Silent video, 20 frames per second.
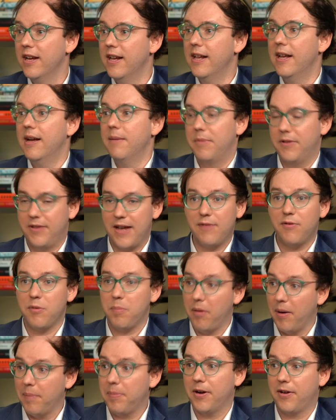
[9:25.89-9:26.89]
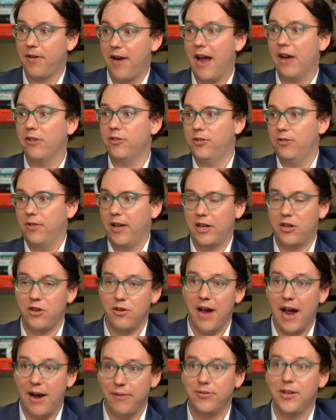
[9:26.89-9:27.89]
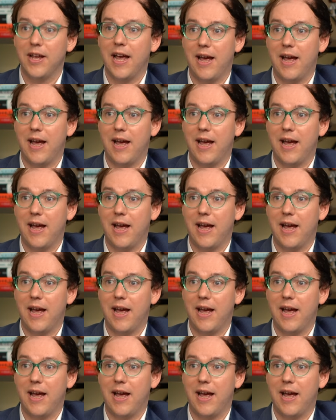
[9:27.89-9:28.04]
But to have a proper crash, you have to